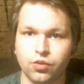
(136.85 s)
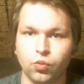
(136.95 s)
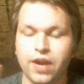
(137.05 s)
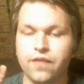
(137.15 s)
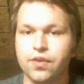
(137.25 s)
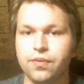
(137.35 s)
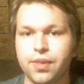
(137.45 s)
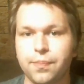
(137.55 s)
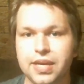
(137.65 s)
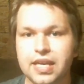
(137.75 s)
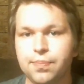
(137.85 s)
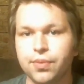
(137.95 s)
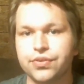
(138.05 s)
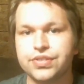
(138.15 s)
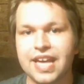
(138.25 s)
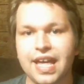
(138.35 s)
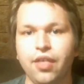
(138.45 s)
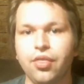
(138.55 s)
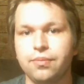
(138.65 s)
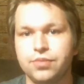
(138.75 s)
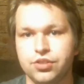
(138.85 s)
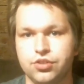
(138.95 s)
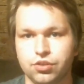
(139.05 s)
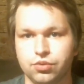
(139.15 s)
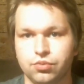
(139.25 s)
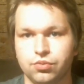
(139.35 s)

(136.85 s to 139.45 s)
whatever the people tell them to do,